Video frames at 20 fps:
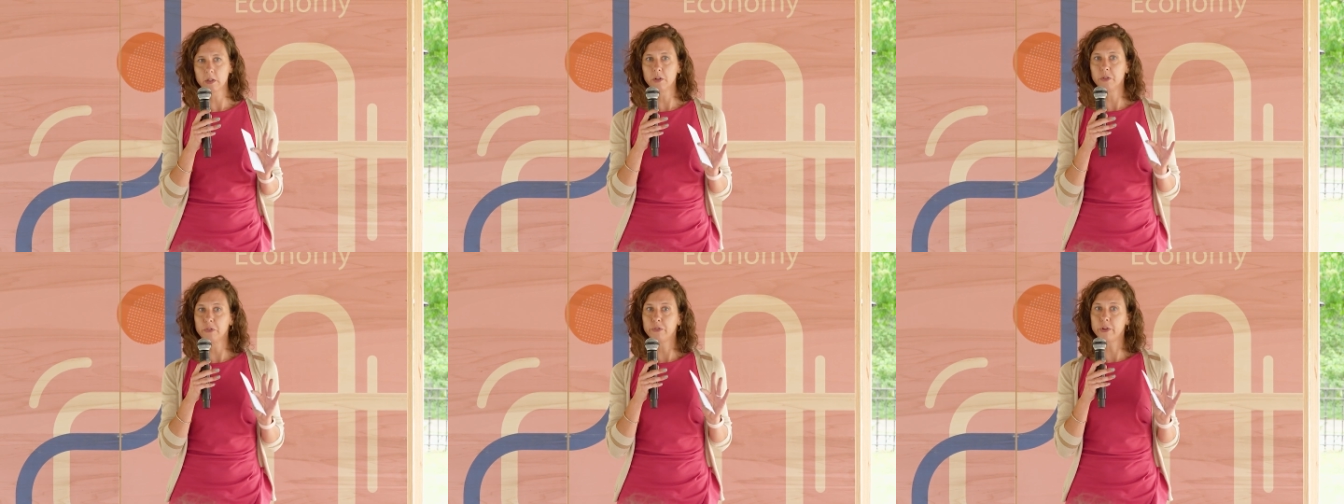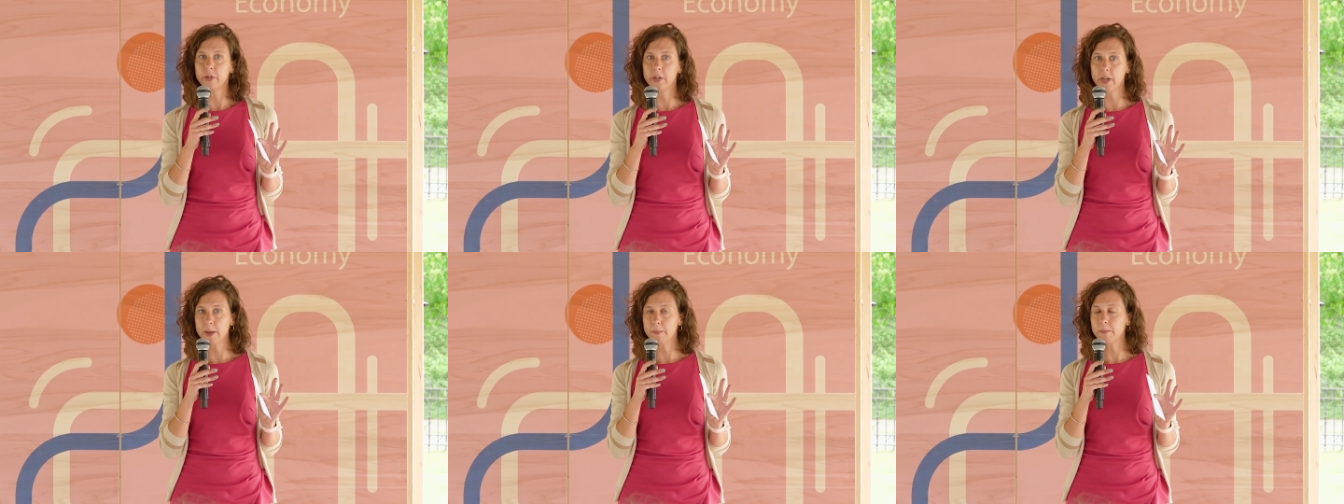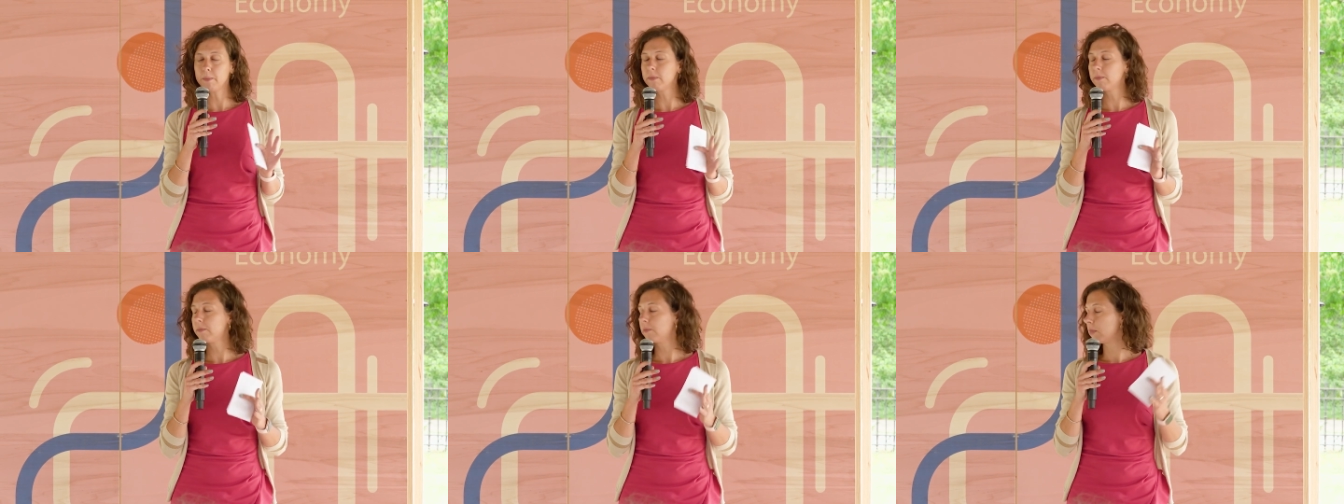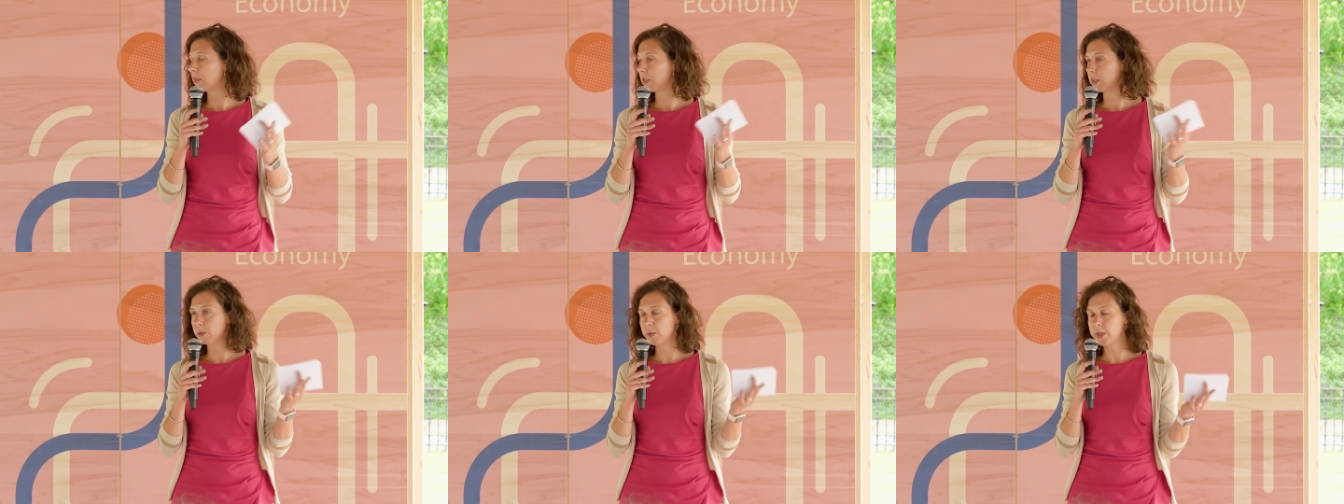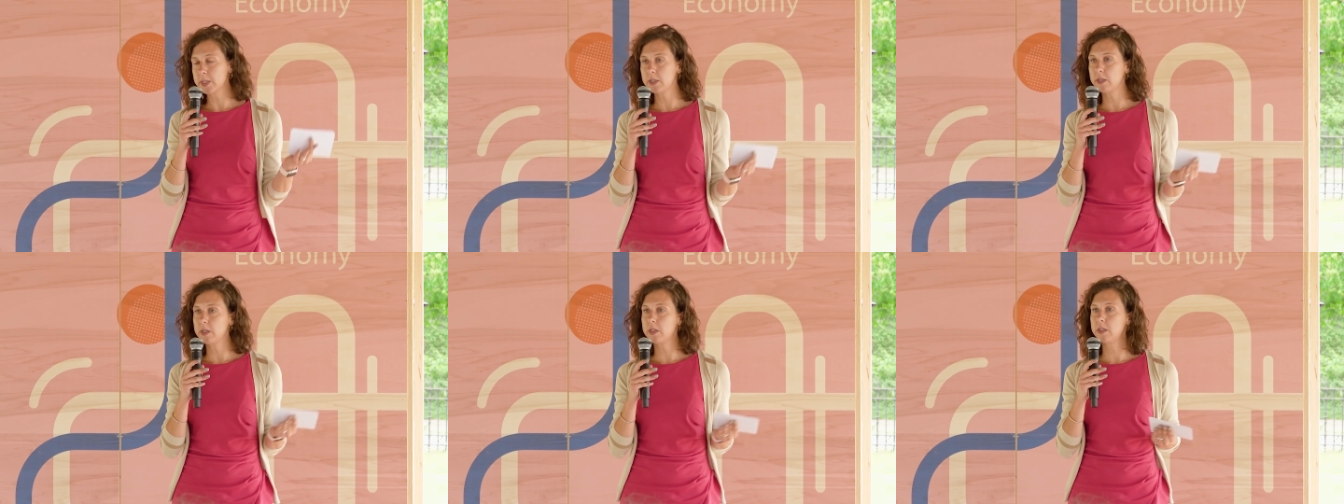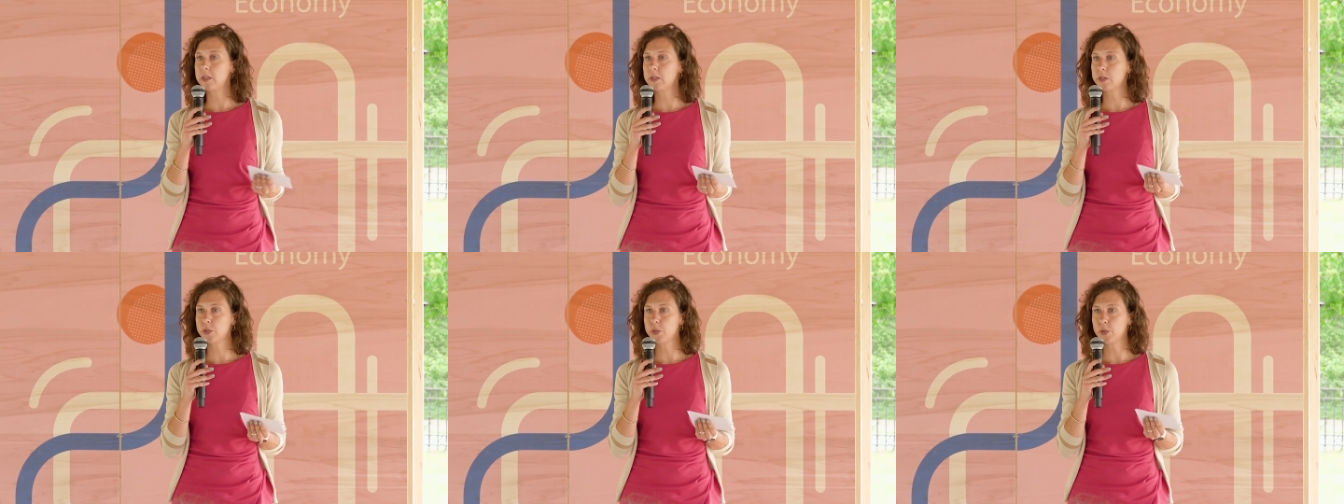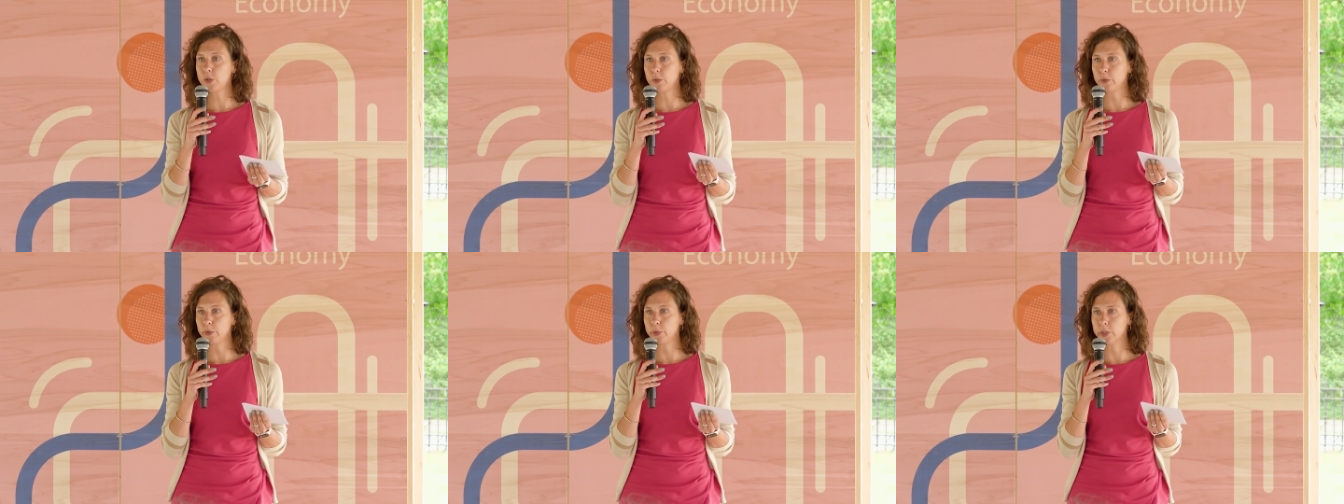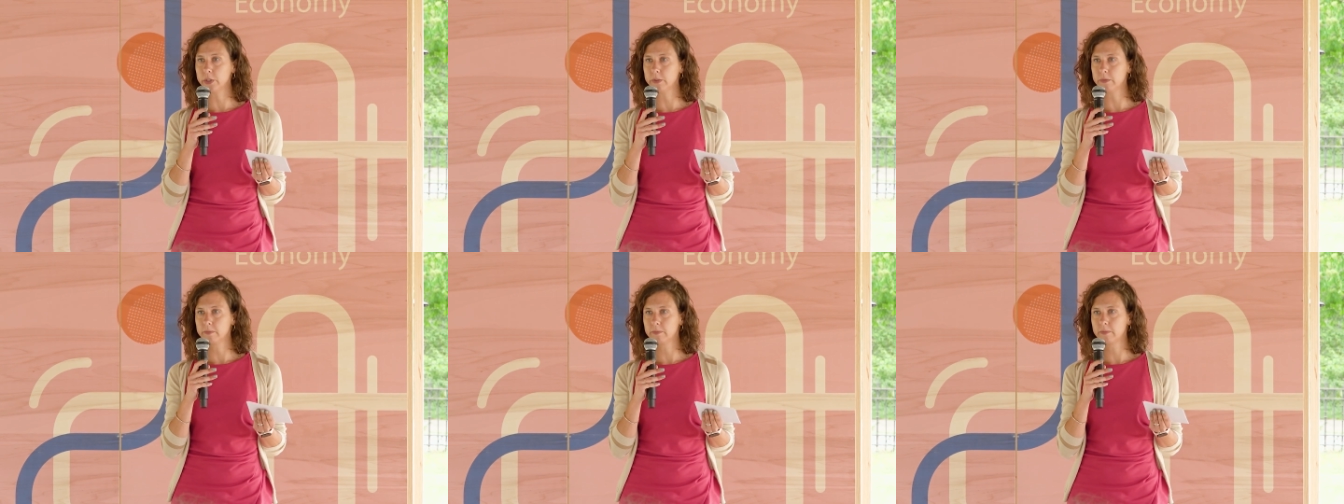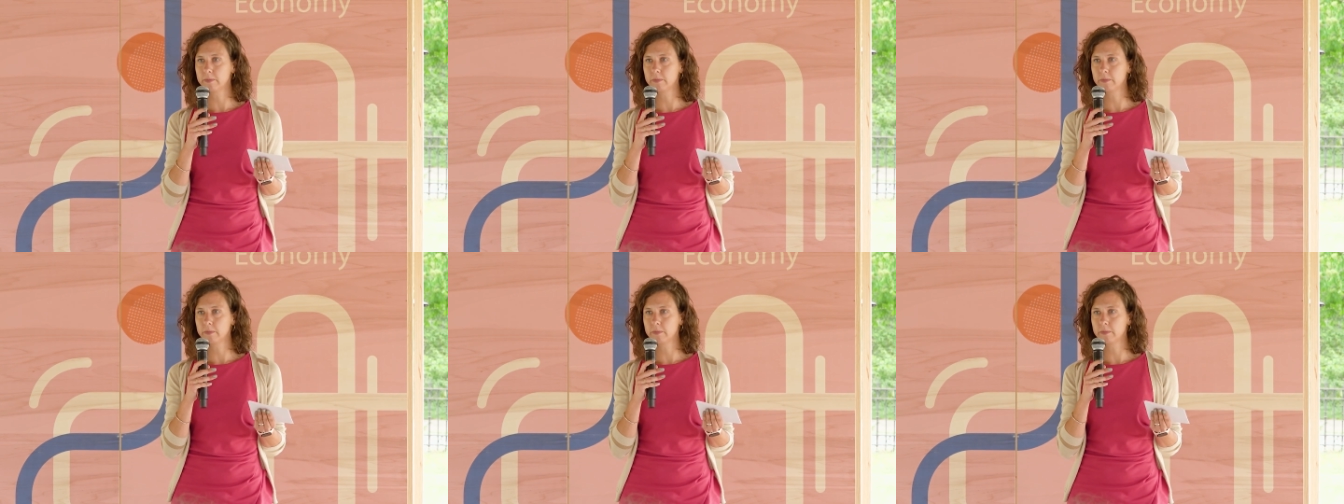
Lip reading: For them, it was the easiest solution.